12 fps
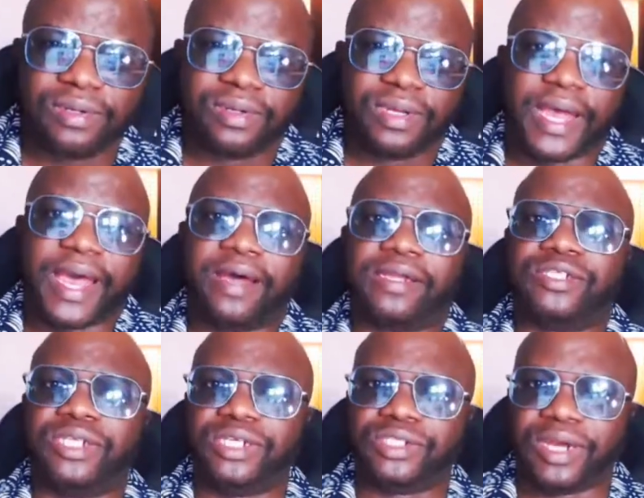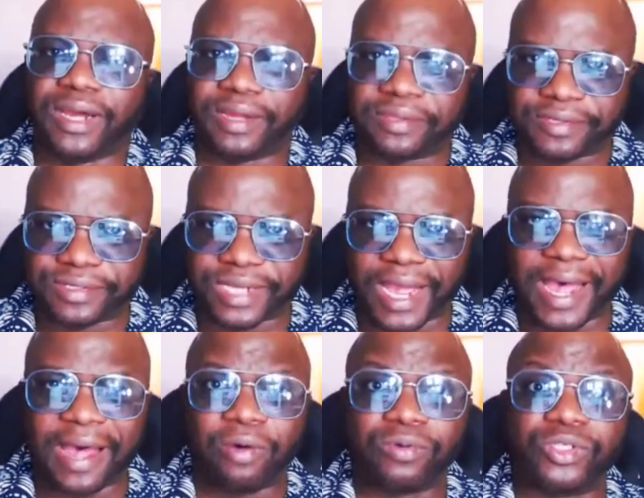how to teach others
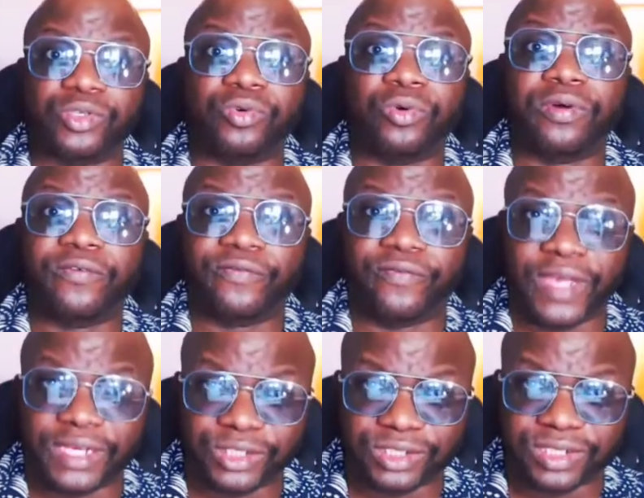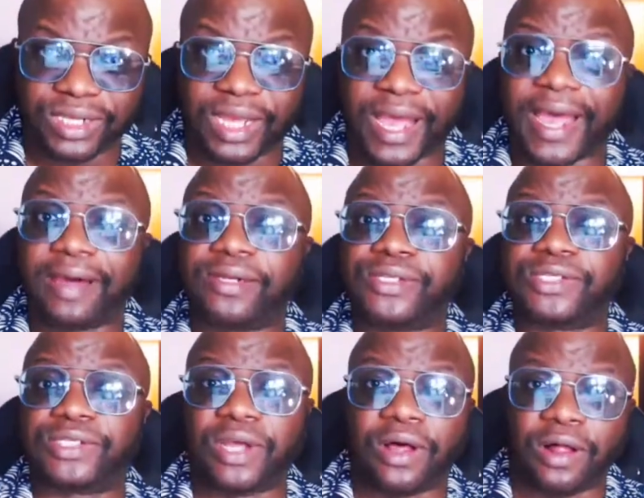how to fish, how to
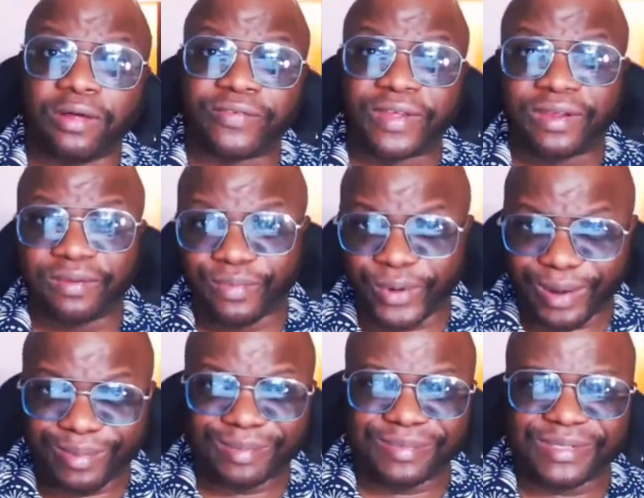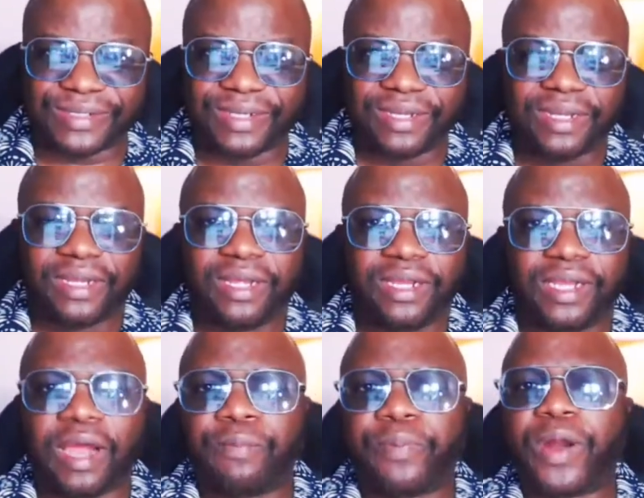solve problems.
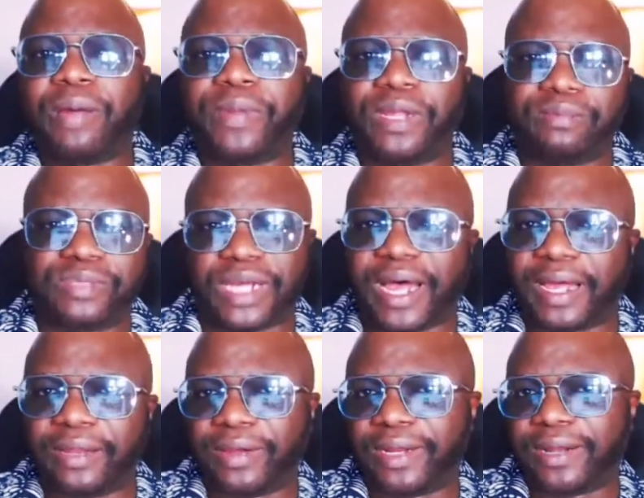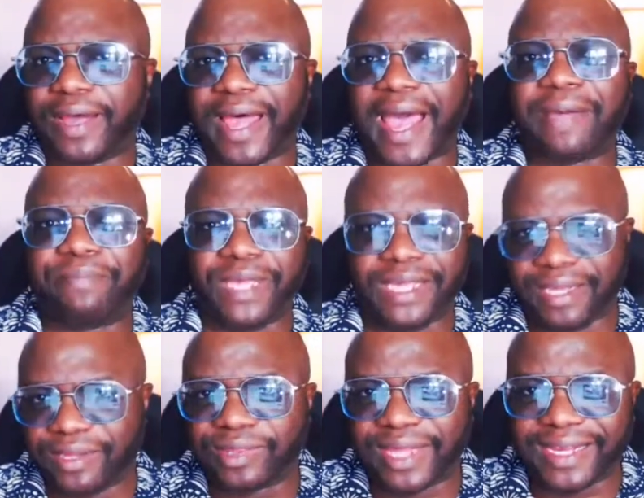Now, problems are not a happy
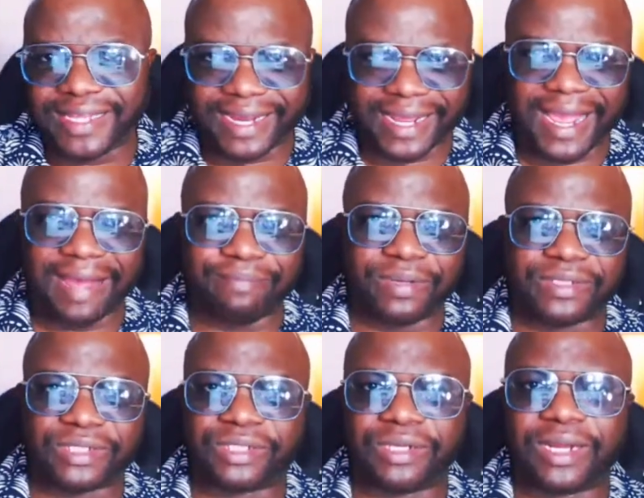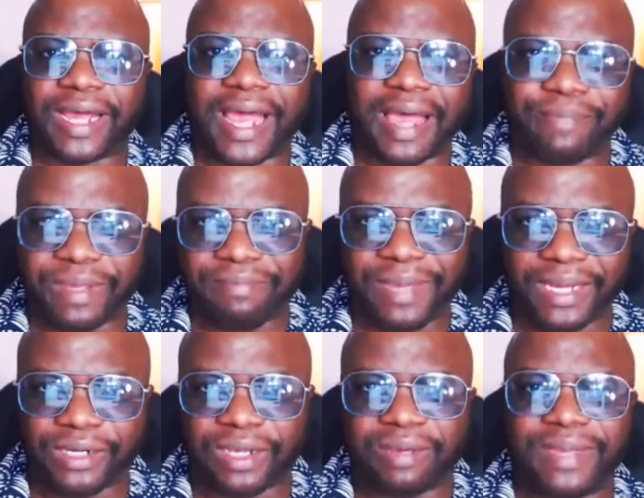thing that happens. It's not a happy
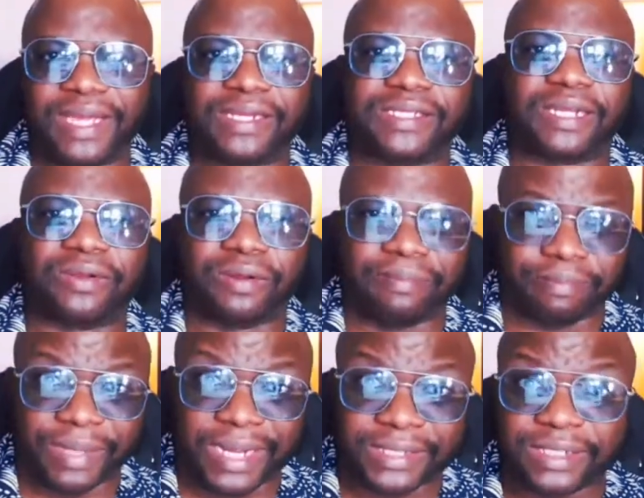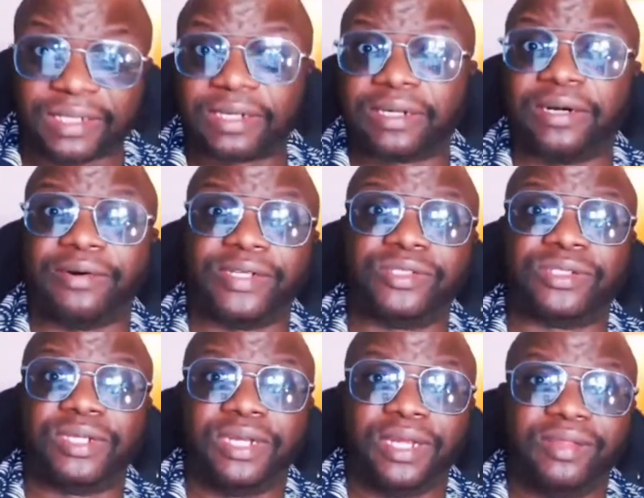medium. It is an unpleasant occurrence
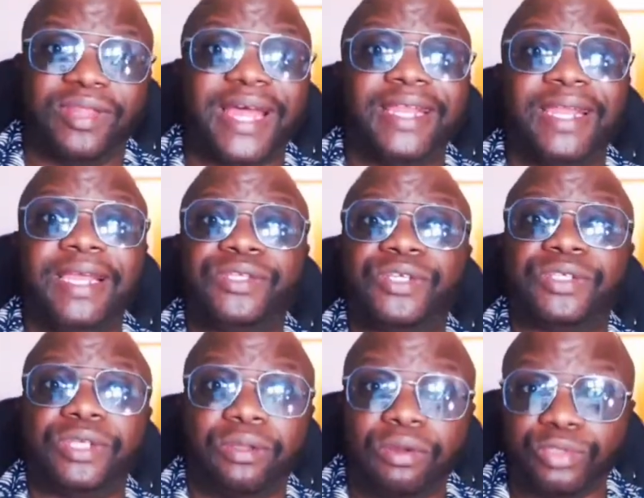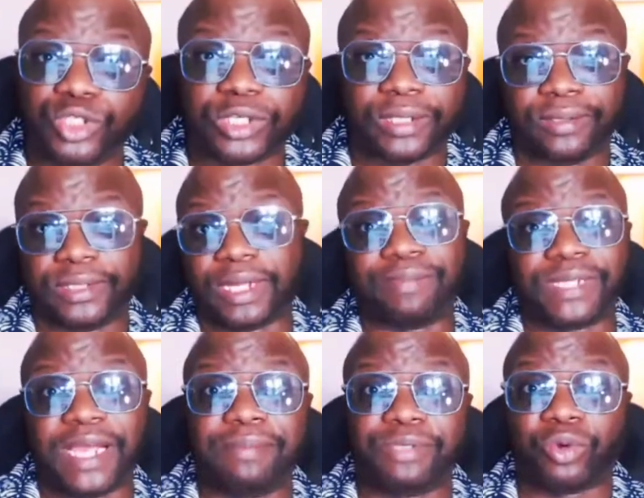that needs a solution,
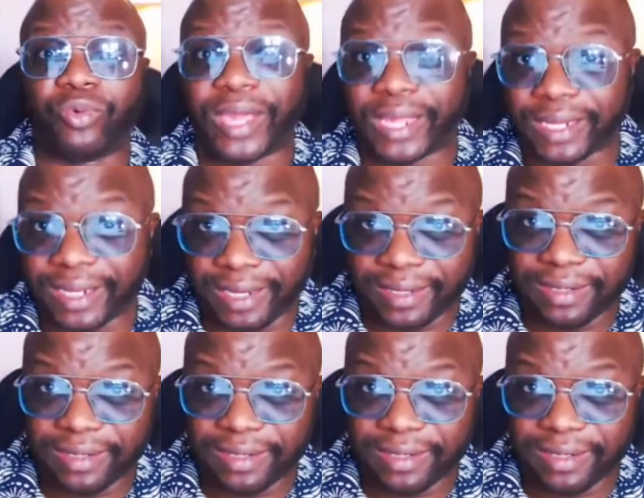sometimes quickly.